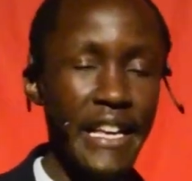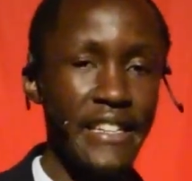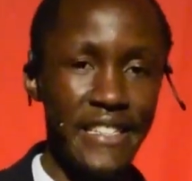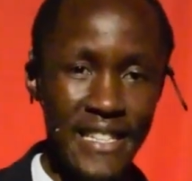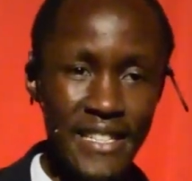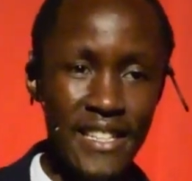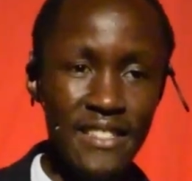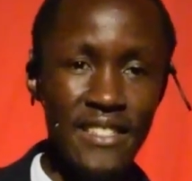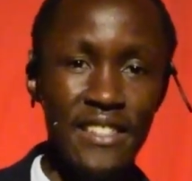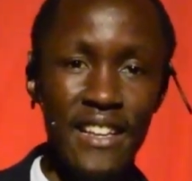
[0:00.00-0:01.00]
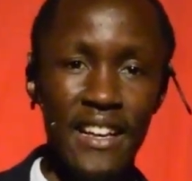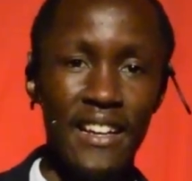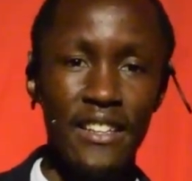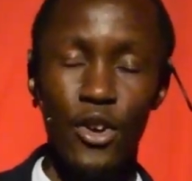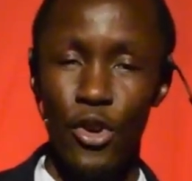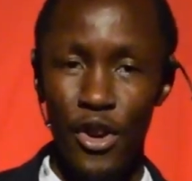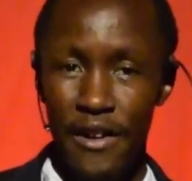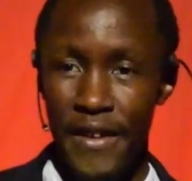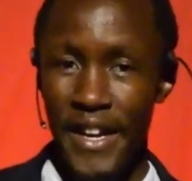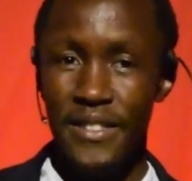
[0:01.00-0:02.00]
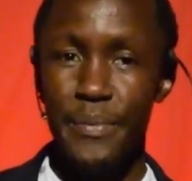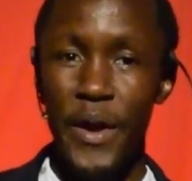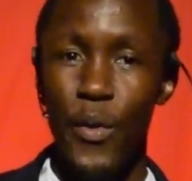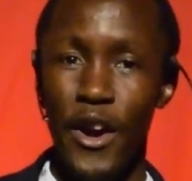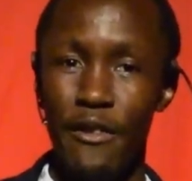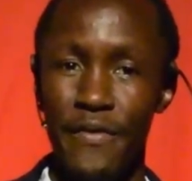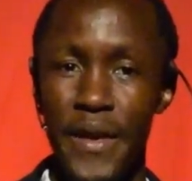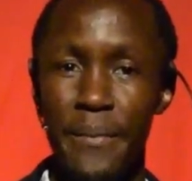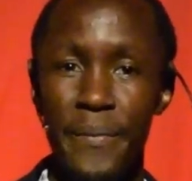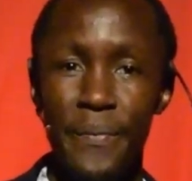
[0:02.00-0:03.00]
diseases, coronavirus being one of them.